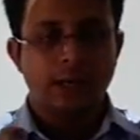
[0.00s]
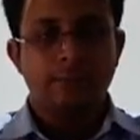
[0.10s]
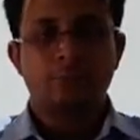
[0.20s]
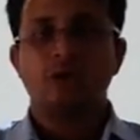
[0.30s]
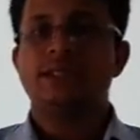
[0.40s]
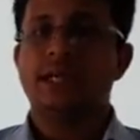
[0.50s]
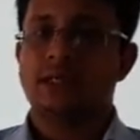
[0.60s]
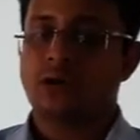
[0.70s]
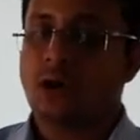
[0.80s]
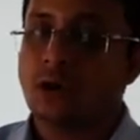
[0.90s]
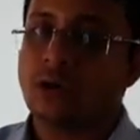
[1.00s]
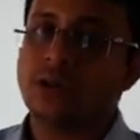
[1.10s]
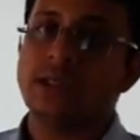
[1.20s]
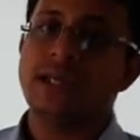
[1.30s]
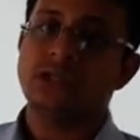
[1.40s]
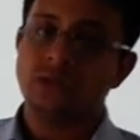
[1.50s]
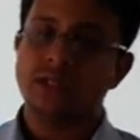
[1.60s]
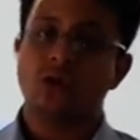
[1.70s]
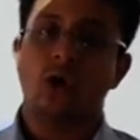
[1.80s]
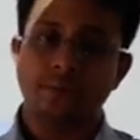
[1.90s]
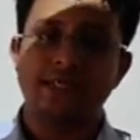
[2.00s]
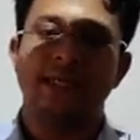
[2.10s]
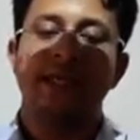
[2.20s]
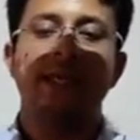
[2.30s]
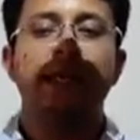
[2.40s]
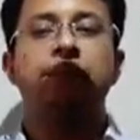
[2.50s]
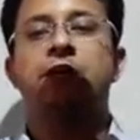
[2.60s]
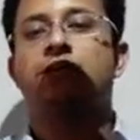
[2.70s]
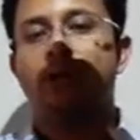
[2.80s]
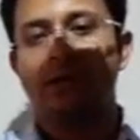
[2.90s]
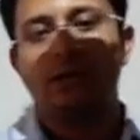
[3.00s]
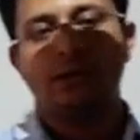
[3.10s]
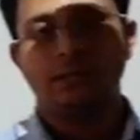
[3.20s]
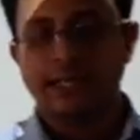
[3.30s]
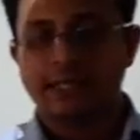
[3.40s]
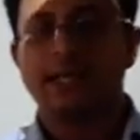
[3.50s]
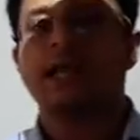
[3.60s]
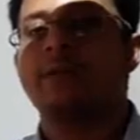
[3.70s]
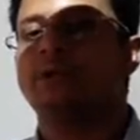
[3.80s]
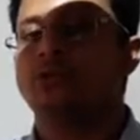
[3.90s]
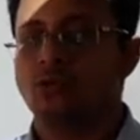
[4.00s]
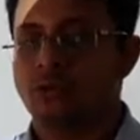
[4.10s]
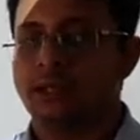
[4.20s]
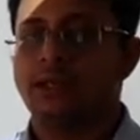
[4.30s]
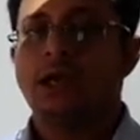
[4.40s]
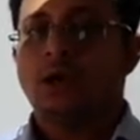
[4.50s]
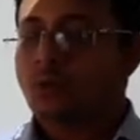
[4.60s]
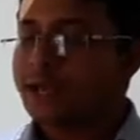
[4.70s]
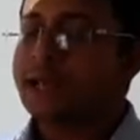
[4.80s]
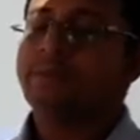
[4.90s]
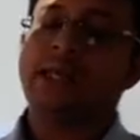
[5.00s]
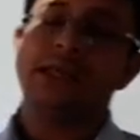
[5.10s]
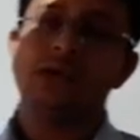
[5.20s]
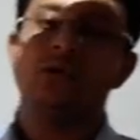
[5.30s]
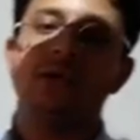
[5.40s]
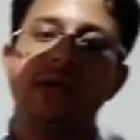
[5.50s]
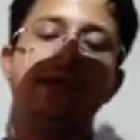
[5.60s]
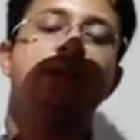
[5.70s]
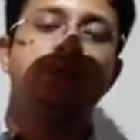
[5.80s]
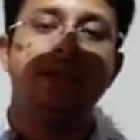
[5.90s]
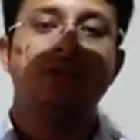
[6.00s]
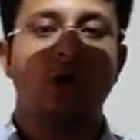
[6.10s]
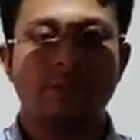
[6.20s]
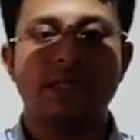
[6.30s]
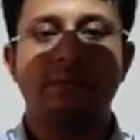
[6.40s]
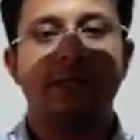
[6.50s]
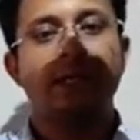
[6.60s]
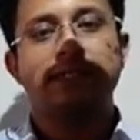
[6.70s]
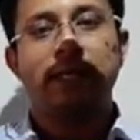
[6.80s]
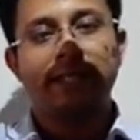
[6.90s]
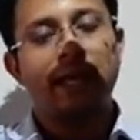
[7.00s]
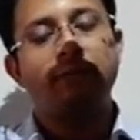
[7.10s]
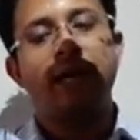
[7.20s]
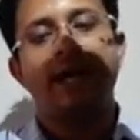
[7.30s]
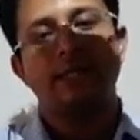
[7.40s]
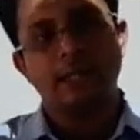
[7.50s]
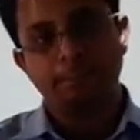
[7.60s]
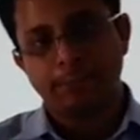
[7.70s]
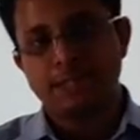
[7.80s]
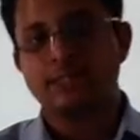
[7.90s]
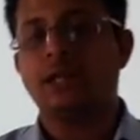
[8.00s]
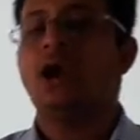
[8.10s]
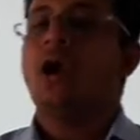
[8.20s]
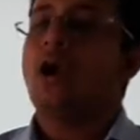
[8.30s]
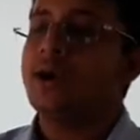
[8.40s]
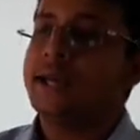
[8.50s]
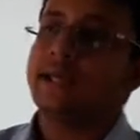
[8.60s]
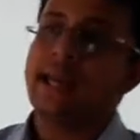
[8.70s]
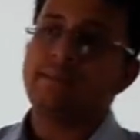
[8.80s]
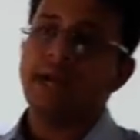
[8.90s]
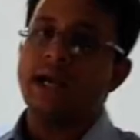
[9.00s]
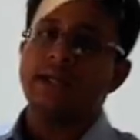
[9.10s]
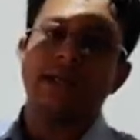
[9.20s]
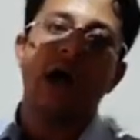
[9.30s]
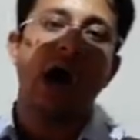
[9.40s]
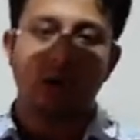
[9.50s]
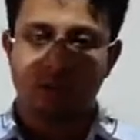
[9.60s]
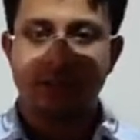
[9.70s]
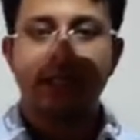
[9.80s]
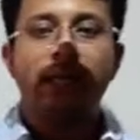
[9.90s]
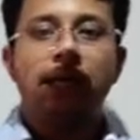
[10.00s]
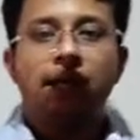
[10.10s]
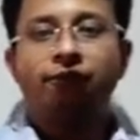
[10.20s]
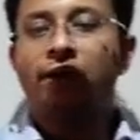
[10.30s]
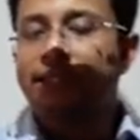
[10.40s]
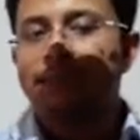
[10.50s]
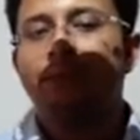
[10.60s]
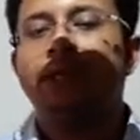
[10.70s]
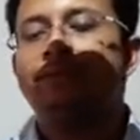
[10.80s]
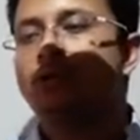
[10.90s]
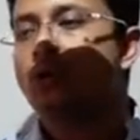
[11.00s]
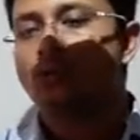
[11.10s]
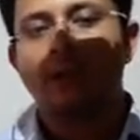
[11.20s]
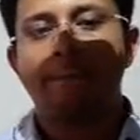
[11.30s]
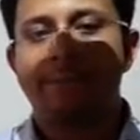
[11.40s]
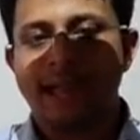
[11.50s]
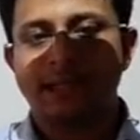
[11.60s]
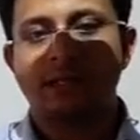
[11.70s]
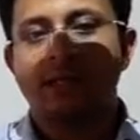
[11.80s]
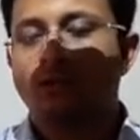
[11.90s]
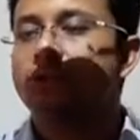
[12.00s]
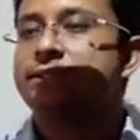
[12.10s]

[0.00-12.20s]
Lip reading: project or in the insurance object that they are they are able to do it. Why I am telling you insurance object? Because that can be either a person or that can be either a house. For example, if you go to a bank to